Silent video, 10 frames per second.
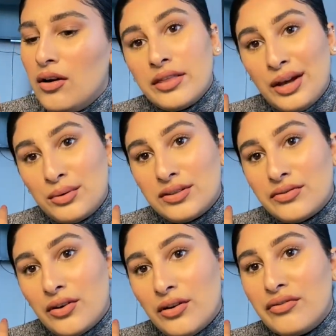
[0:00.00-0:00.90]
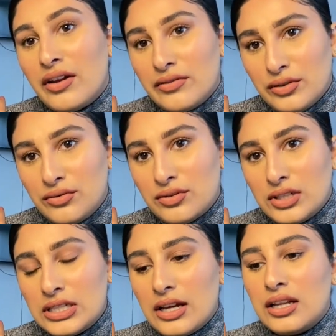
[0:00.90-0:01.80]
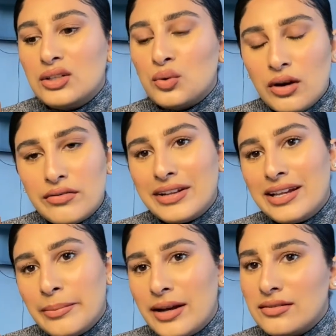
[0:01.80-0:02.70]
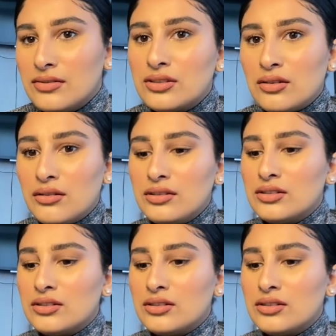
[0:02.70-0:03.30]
That was for 512 gigabytes of storage.